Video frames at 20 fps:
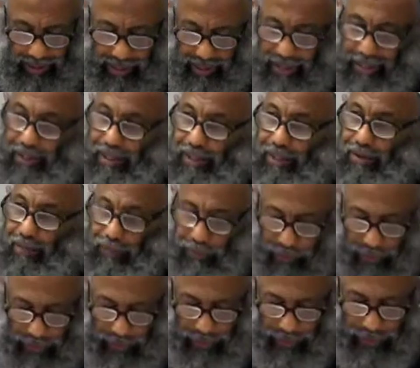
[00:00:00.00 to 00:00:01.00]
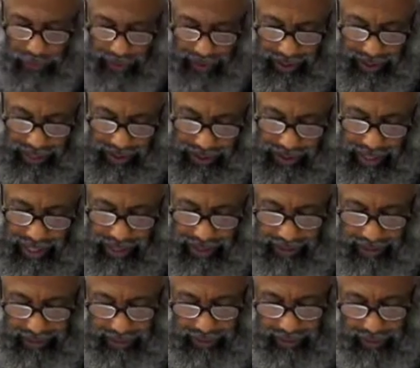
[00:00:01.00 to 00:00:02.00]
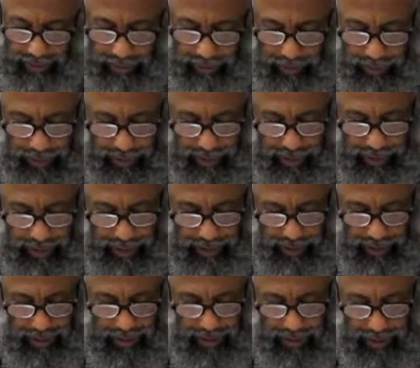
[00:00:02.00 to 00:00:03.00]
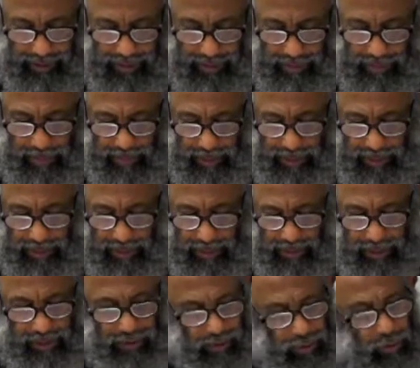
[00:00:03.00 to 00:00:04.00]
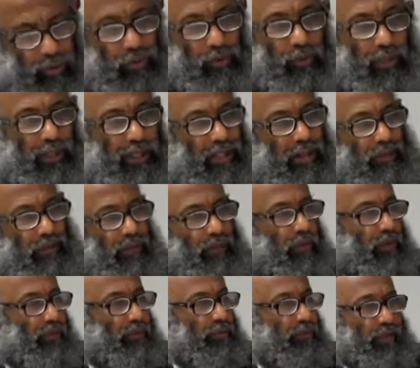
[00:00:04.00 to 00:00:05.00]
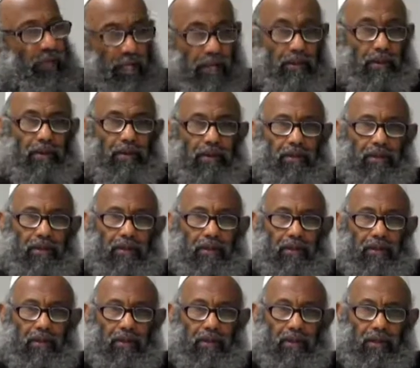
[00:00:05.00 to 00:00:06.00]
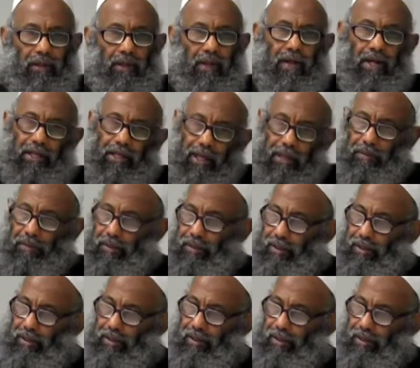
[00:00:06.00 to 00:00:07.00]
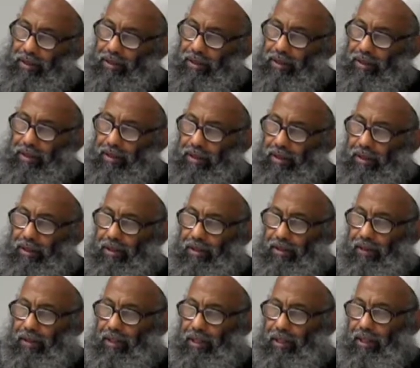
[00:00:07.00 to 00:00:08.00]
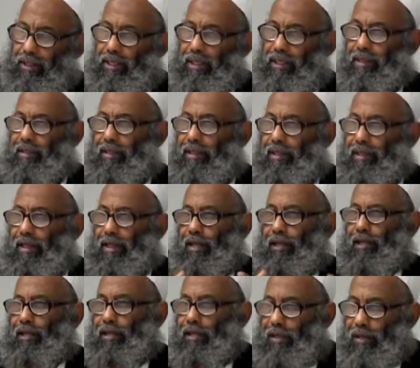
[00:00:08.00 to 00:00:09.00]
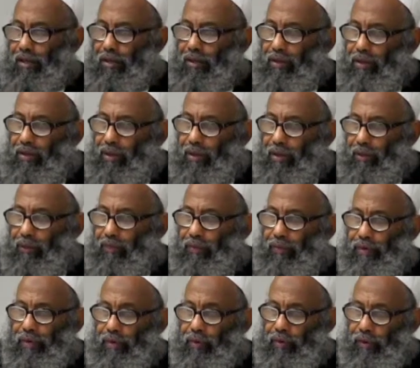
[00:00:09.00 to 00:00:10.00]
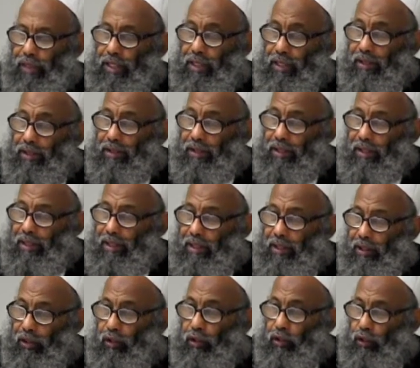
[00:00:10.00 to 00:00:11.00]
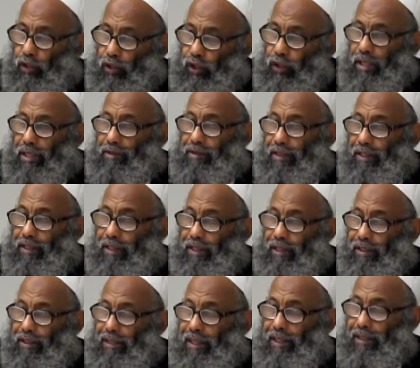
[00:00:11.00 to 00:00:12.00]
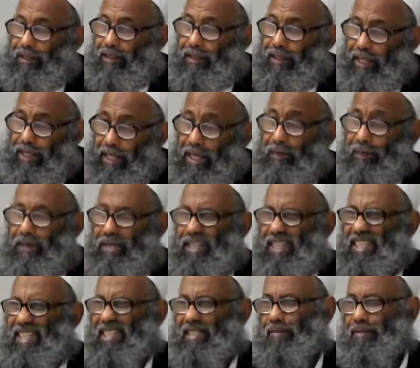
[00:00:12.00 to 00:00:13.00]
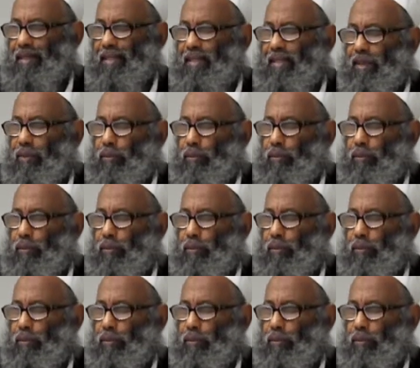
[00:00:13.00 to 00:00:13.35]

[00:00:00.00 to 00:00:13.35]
their view is that, a company usually involves labor and capital, okay, and none of those here. To start that labor here, they mean